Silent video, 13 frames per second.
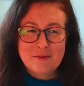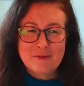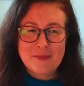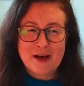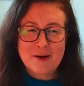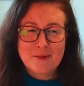
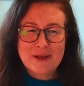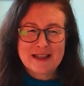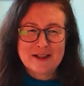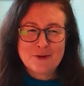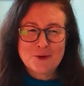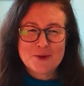But we
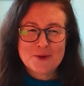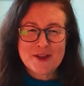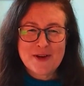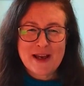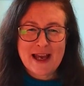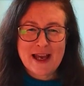can
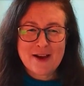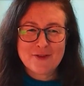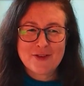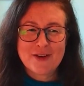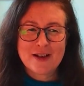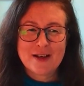also
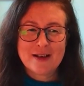have